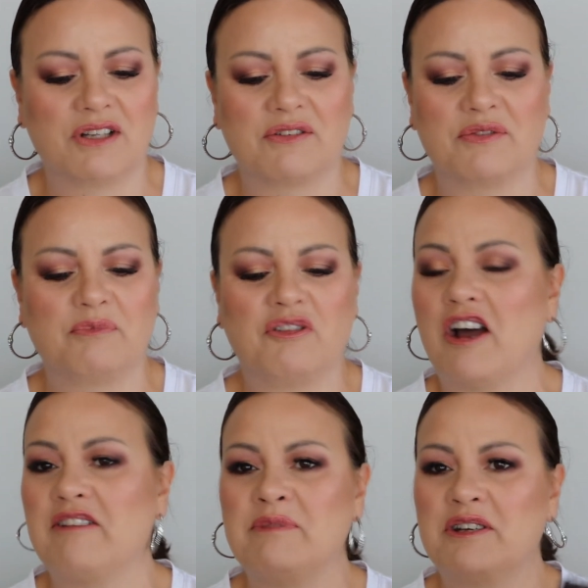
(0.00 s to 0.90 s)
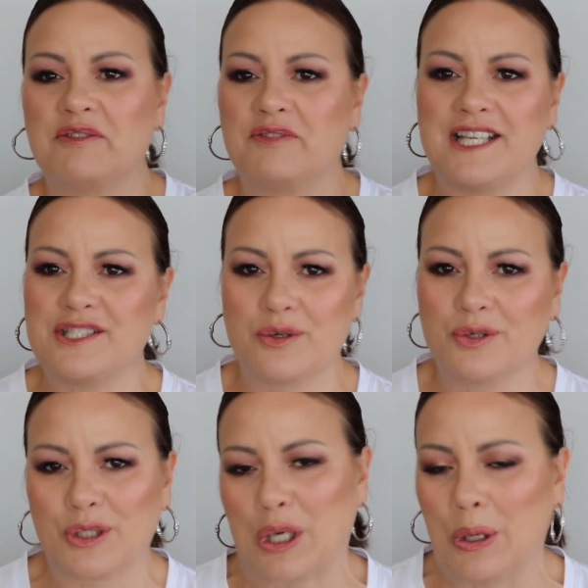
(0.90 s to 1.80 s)
5-minute face on
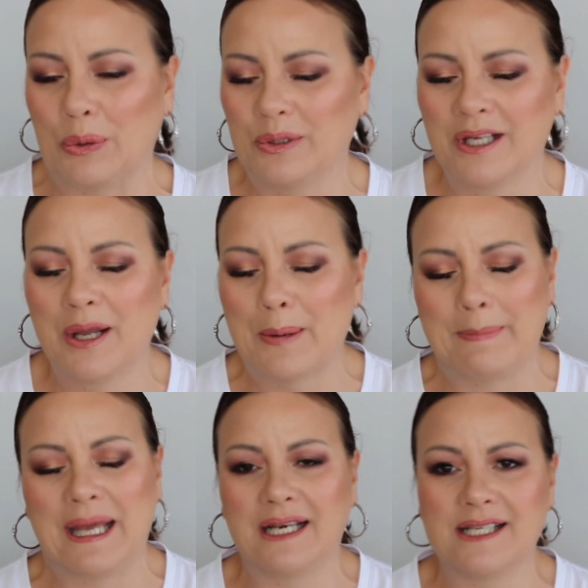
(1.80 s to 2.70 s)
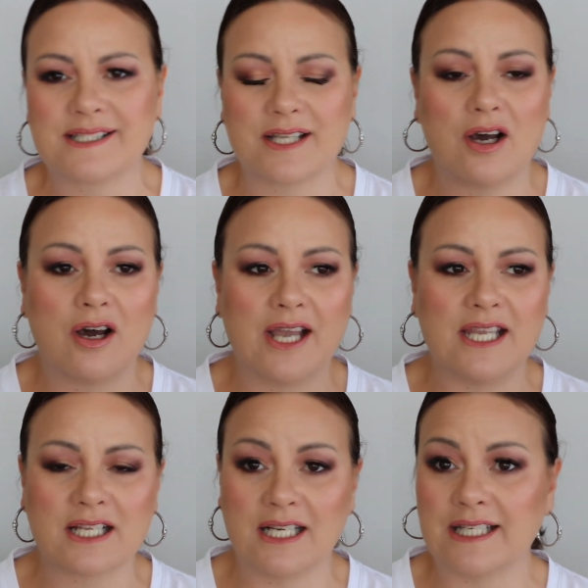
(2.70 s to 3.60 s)
the glow palettes.
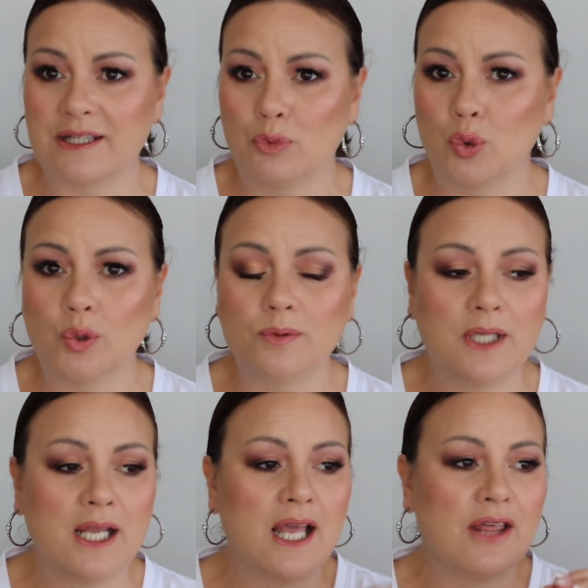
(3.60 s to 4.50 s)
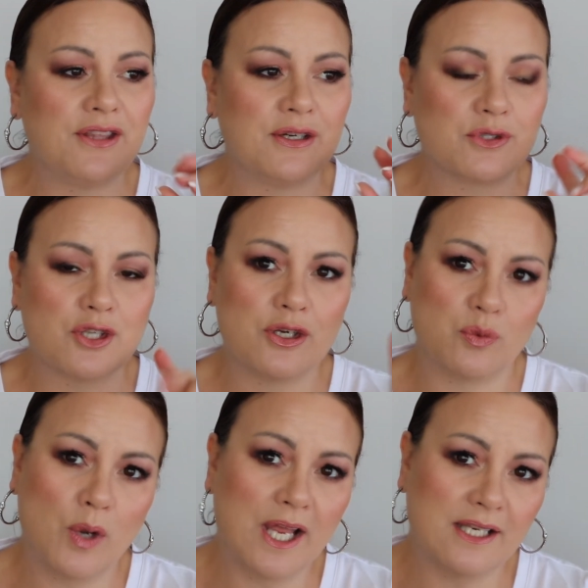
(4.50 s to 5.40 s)
I collect them all. There is only
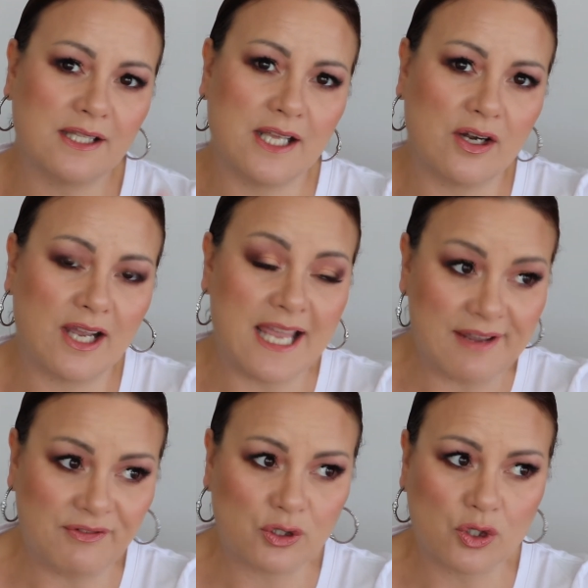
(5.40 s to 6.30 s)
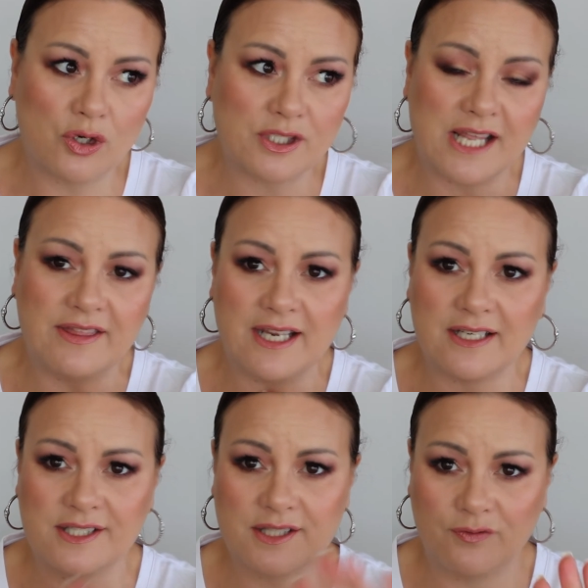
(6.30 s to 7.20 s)
one that I haven't got, and that
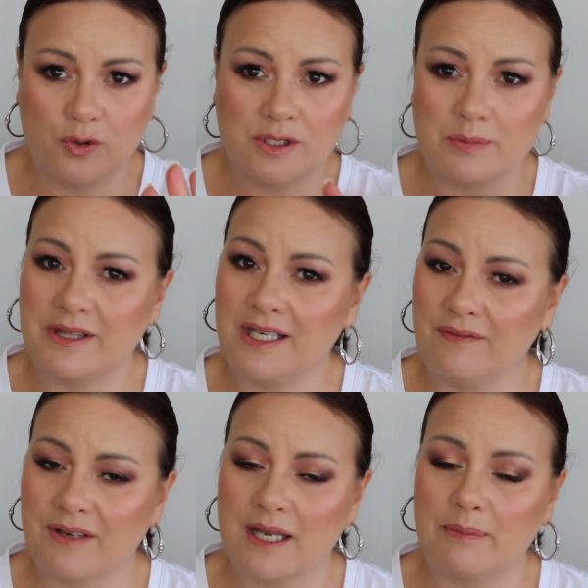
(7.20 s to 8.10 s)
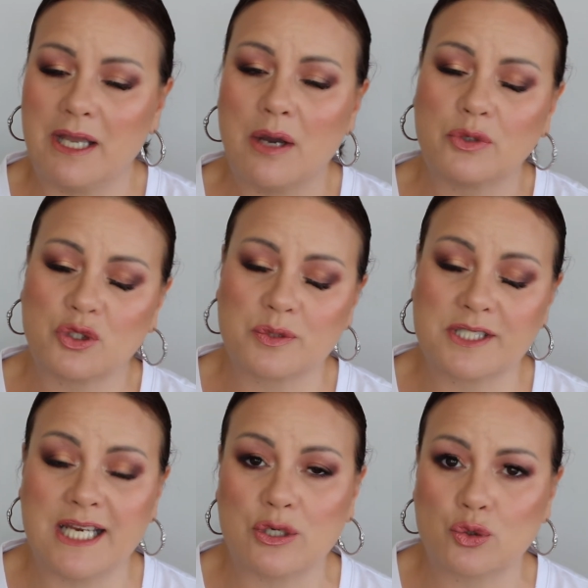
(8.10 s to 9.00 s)
is the first one that ever came out, which was
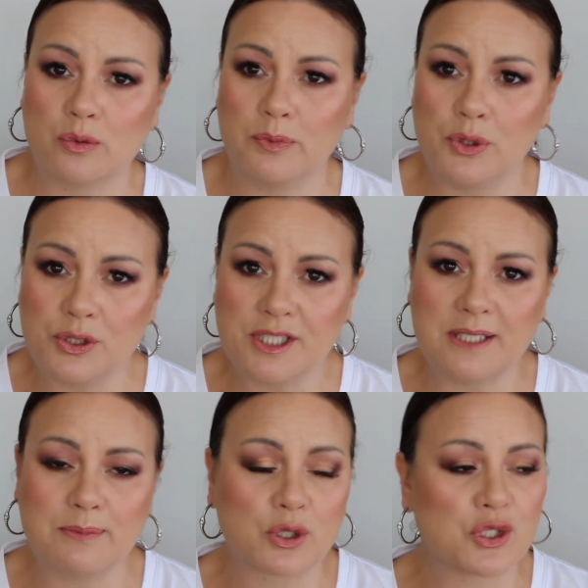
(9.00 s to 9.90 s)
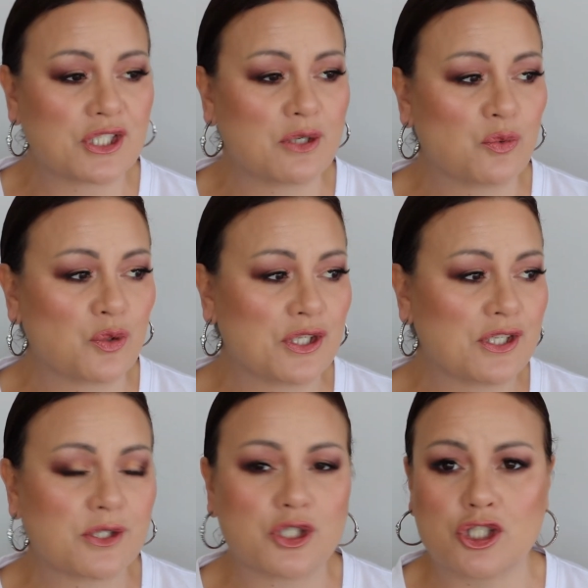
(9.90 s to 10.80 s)
Natural Beauty, because it
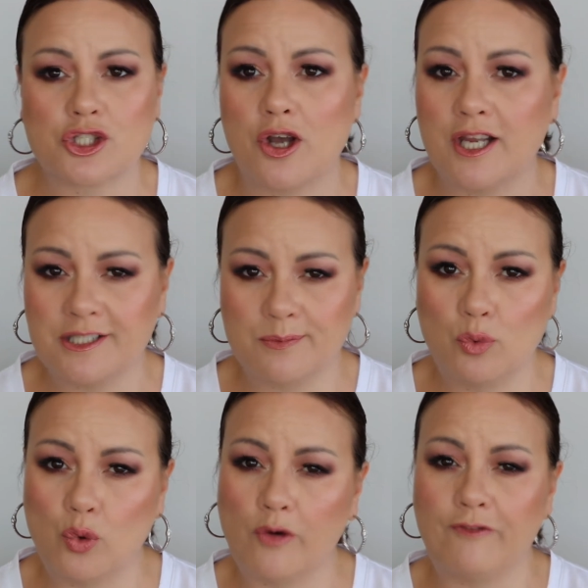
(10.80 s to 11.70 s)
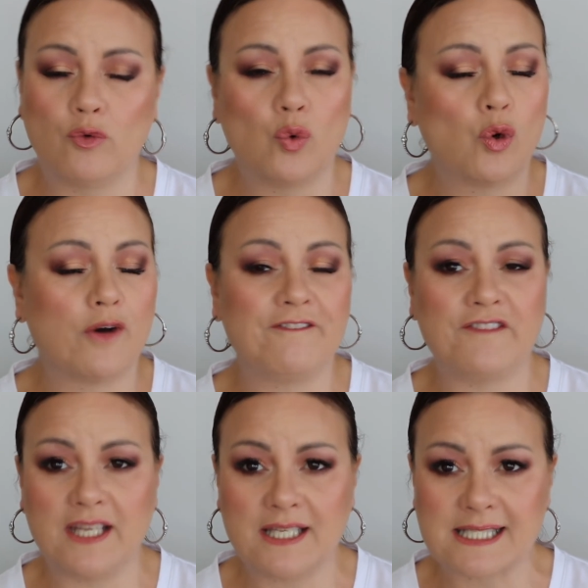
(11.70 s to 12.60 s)
was designed more for
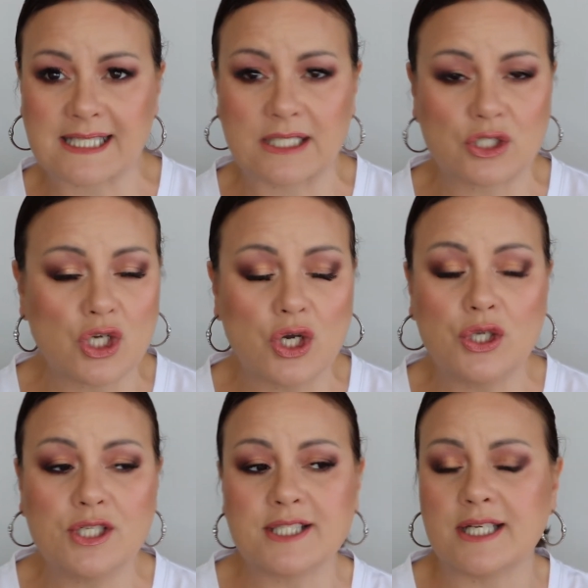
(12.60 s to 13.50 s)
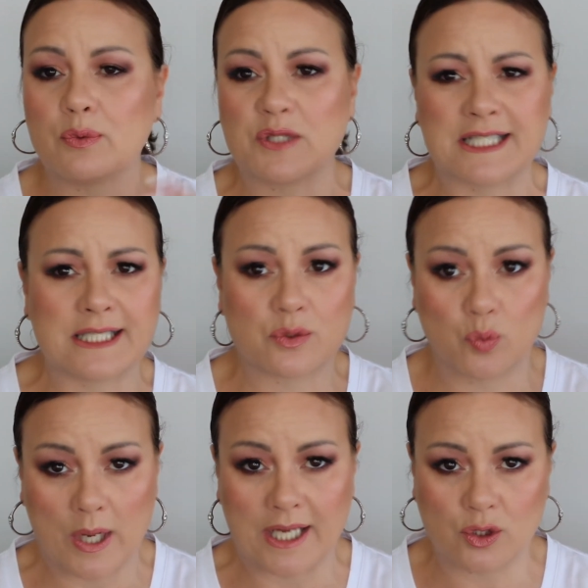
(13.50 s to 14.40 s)
fair skin tones and it was just
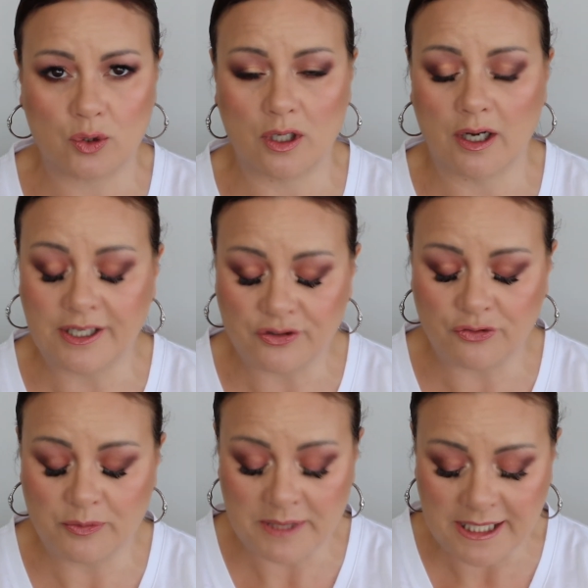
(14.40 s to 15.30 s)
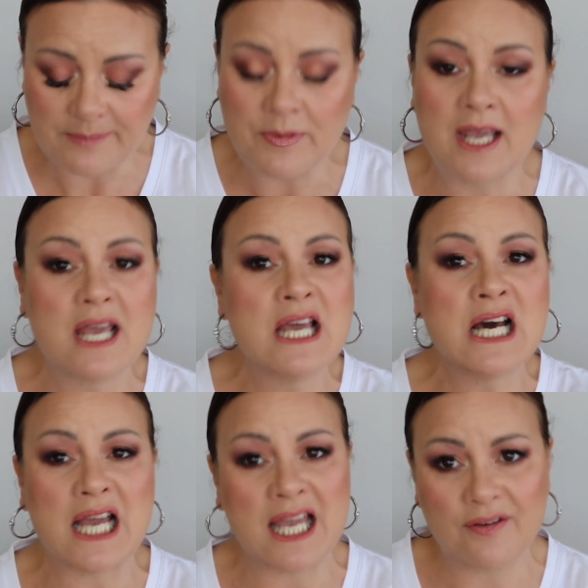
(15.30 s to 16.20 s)
way too light for me.
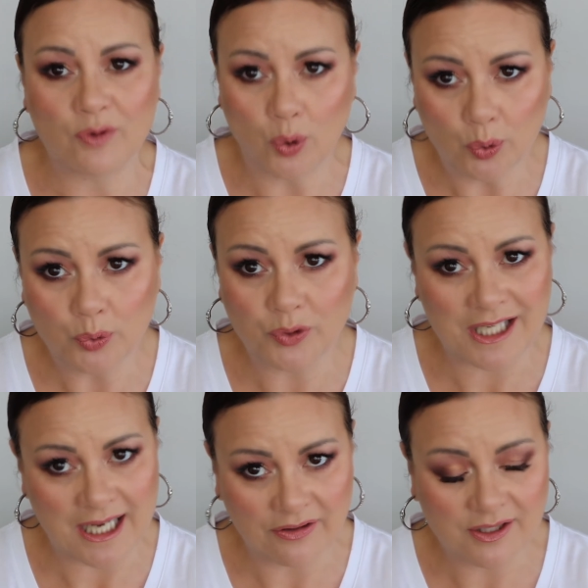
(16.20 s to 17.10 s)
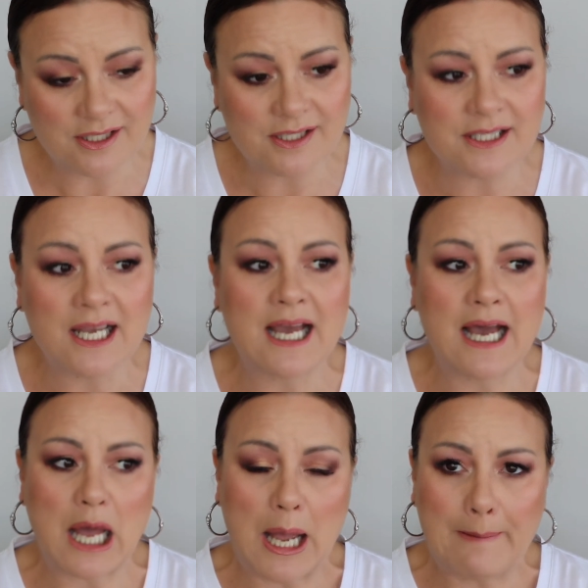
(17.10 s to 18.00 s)
I have all the others.
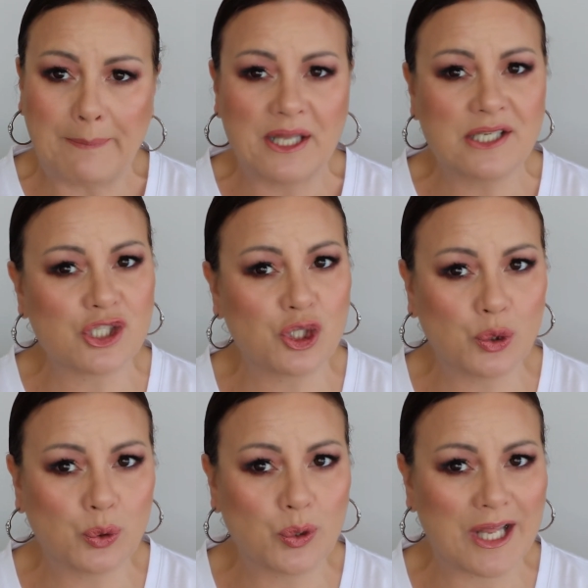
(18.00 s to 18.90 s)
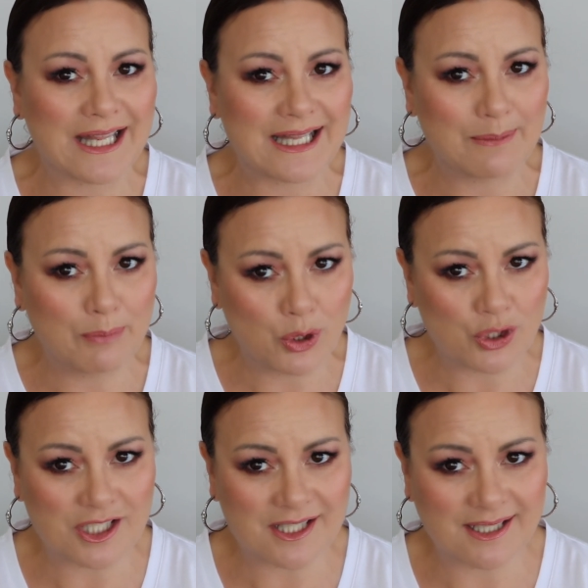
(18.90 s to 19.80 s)
Up until
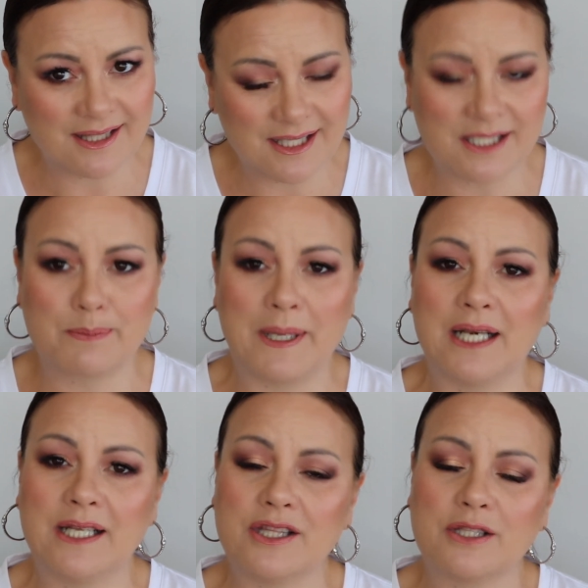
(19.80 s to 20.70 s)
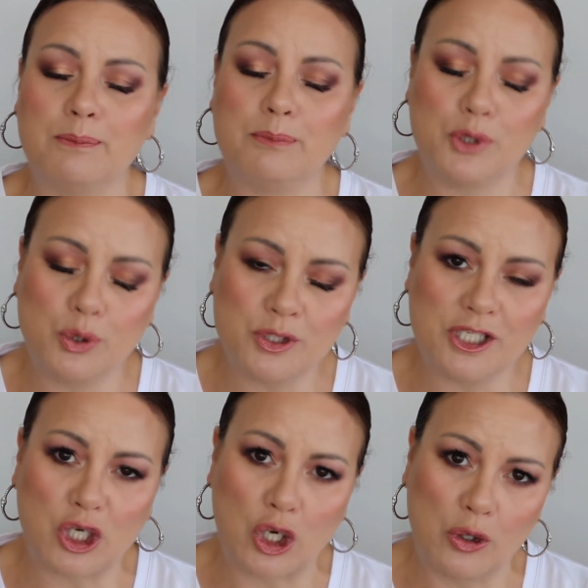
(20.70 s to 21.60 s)
purchasing this palette, the Beauty
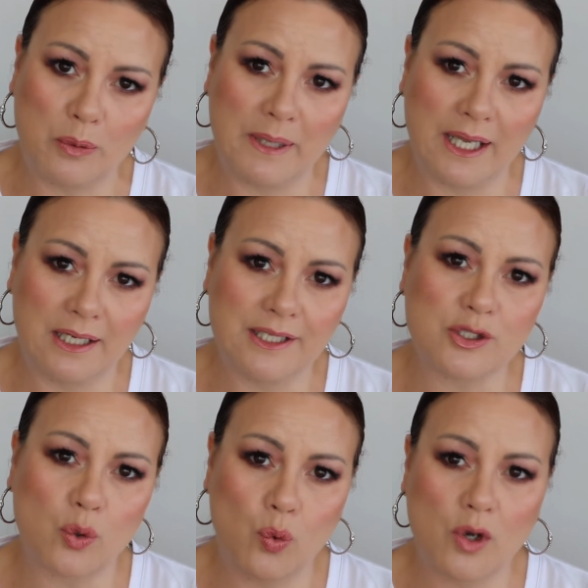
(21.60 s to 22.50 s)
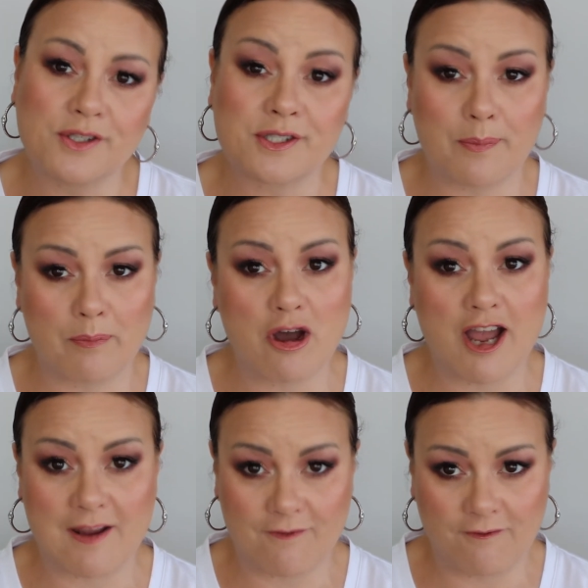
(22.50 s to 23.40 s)
Glow palette was
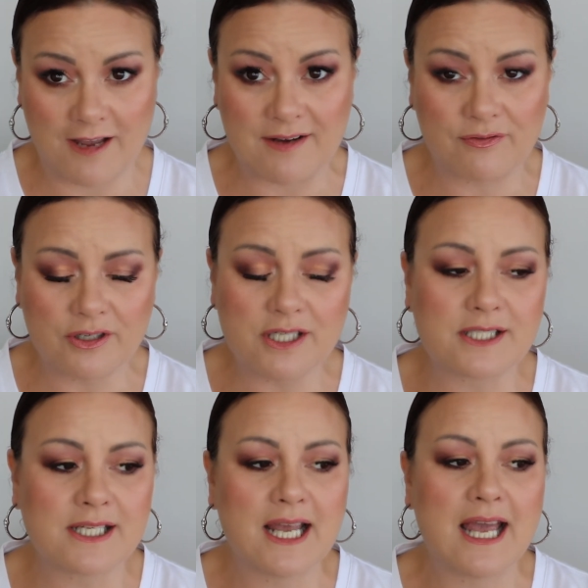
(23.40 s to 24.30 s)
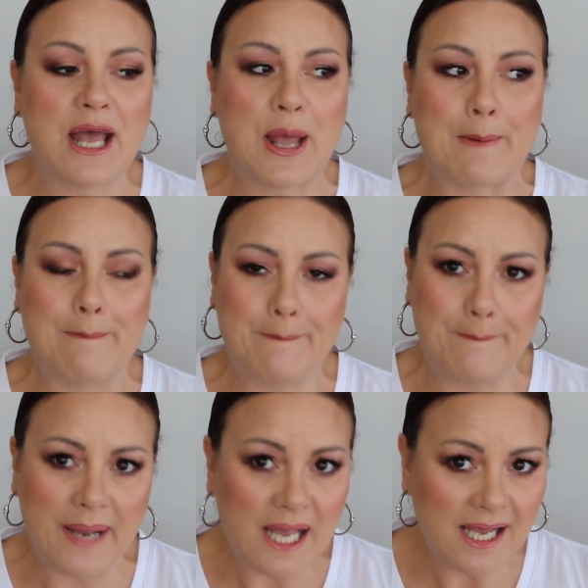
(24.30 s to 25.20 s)
my favourite,
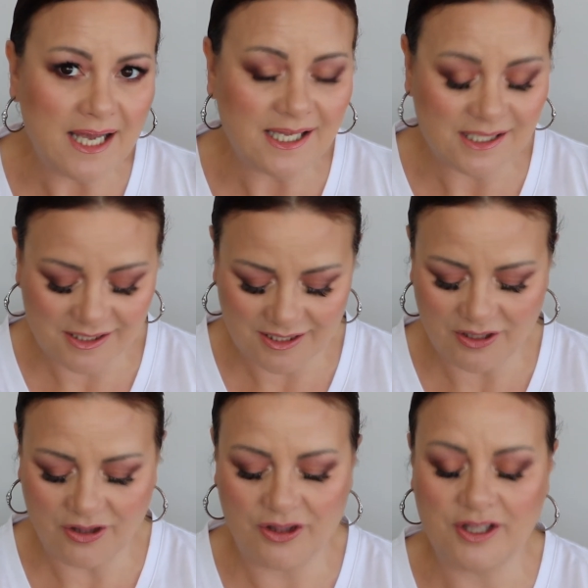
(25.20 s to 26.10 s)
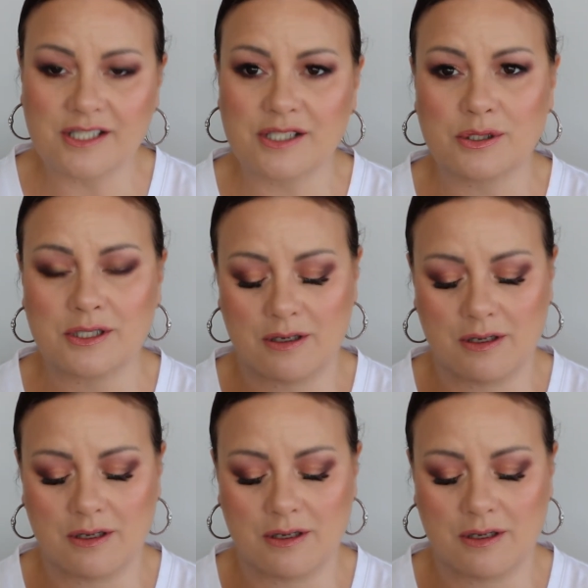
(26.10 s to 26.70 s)
but this